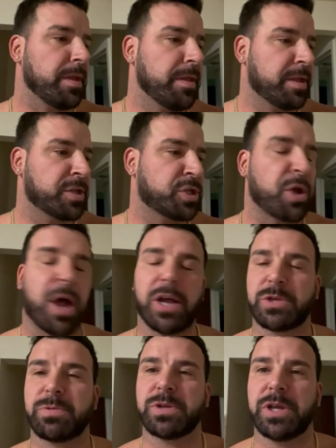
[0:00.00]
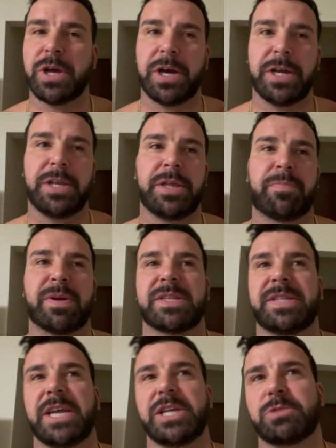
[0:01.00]
the sauce was good. The
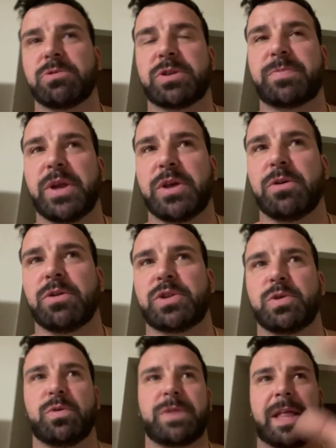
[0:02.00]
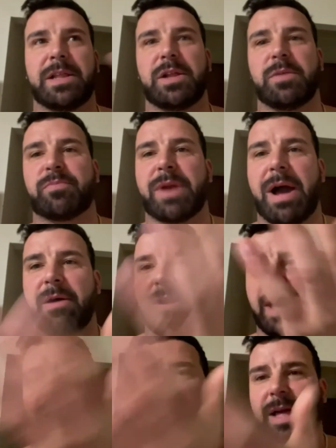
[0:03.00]
presentation was pretty cool too, and that little brown
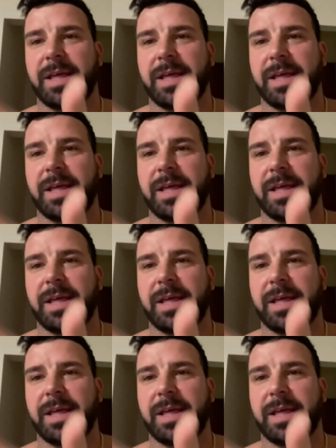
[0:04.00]
uh,